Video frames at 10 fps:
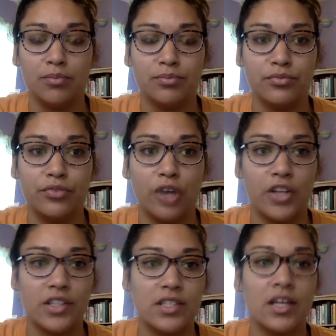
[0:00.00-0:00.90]

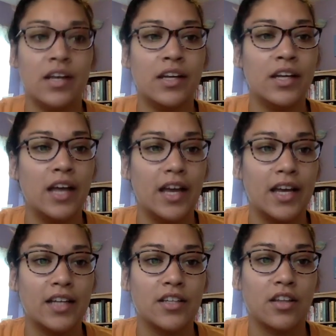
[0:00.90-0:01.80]
fonts,
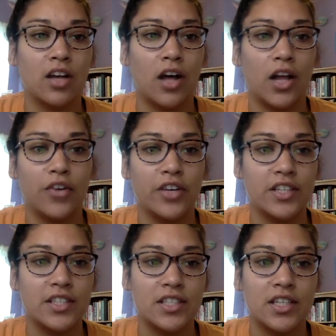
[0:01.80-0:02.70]
and the
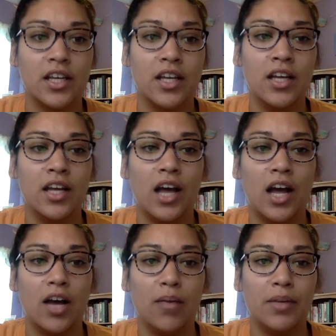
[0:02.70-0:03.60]
colorist.
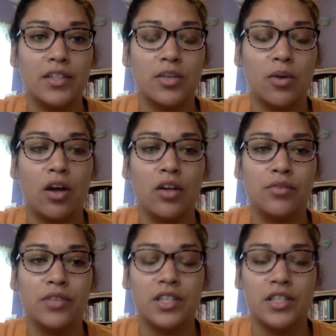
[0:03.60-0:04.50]
And so all of
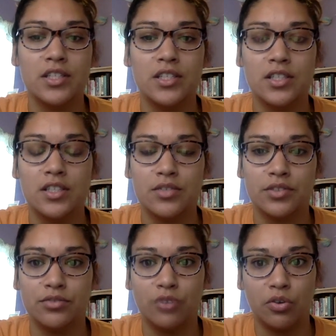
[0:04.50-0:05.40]
these
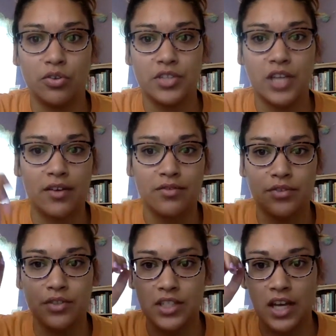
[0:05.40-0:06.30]
different roles have
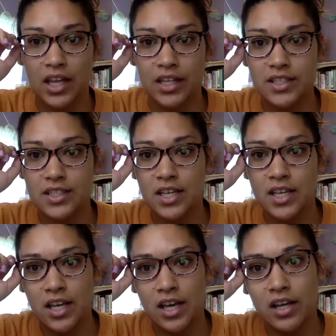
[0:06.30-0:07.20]
different talents
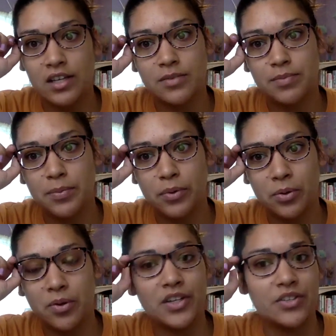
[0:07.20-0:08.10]
and people who
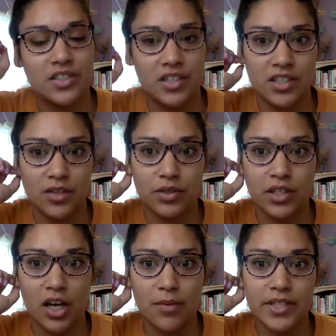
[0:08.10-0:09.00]
are interested in different
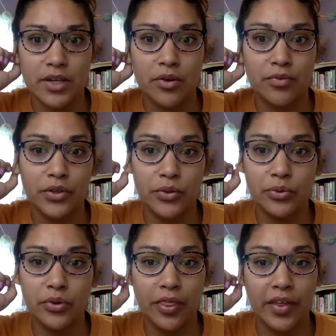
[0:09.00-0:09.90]
types. So if
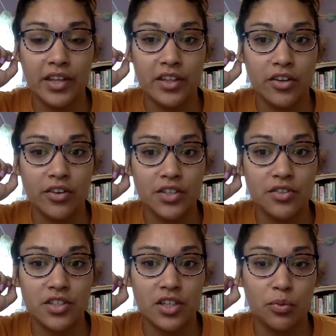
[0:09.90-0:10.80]
you think that you're
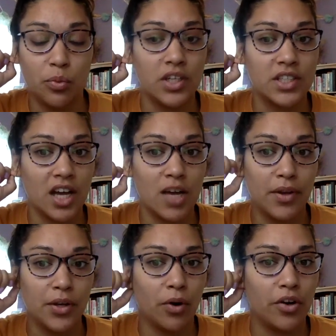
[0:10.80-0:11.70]
interested in one type
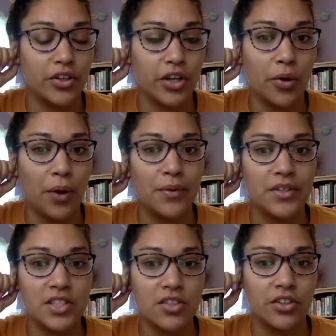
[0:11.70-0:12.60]
and you already know, I would
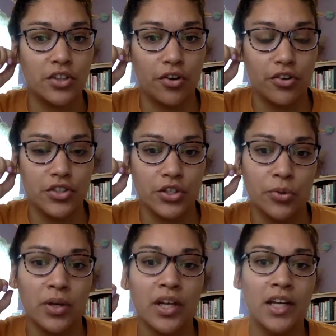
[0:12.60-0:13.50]
still encourage you
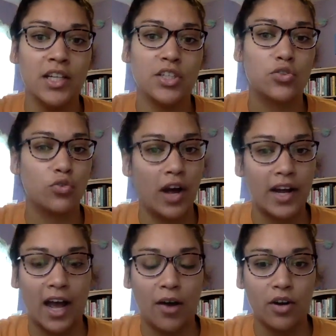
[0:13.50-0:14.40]
to try
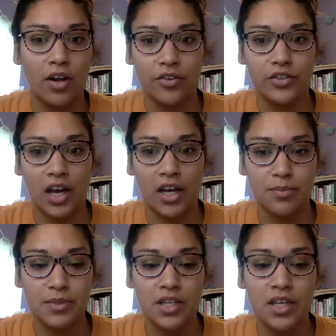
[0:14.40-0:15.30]
out other
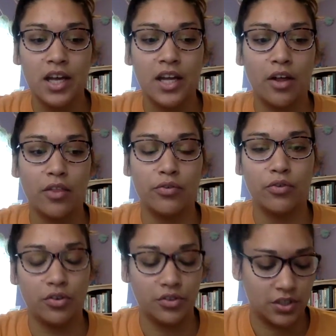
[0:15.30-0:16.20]
types and other
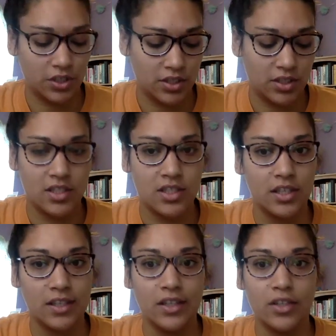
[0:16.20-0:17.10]
roles just to
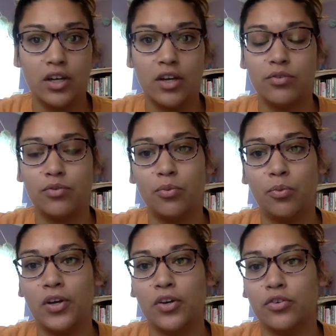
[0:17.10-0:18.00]
see if
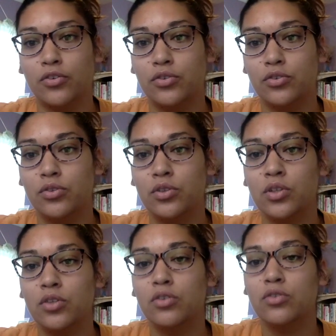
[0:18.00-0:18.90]
what you're
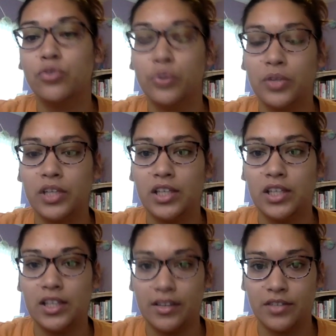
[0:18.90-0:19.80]
truly
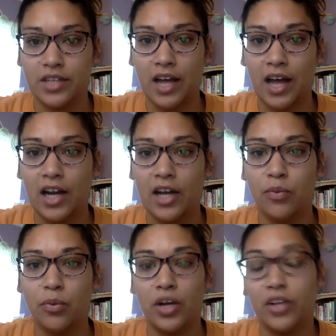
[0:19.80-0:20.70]
gifted at and
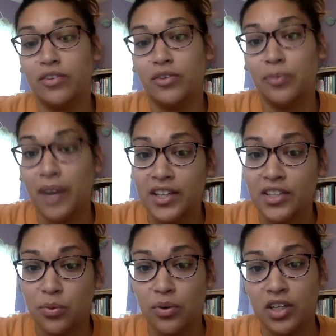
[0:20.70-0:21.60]
what you might need
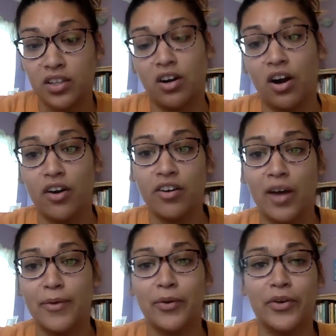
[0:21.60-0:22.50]
to work a little harder at,
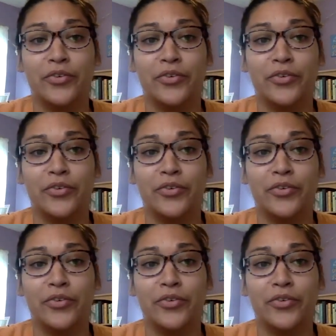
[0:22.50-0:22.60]
but what you